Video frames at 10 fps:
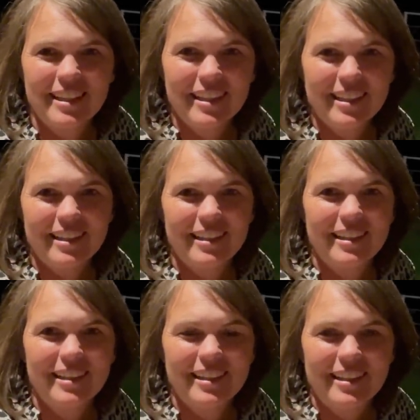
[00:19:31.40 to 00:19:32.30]

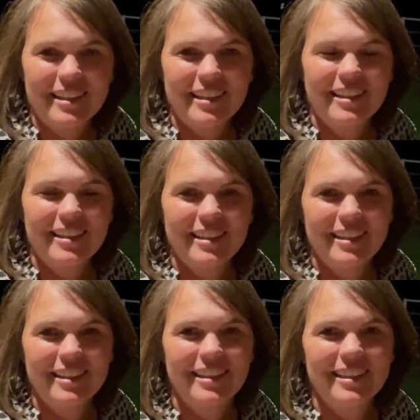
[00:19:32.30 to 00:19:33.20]

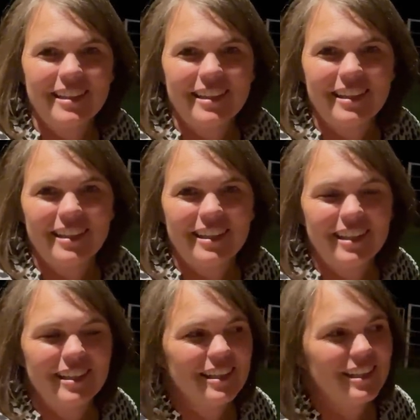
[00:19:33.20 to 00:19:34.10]

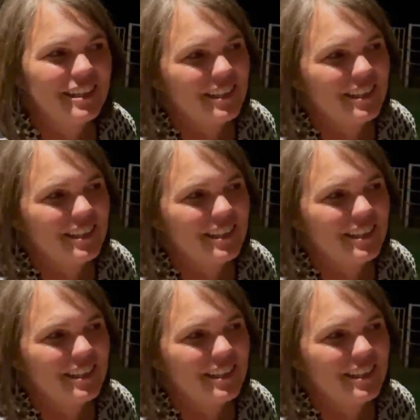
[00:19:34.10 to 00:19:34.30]
The person shown says nothing.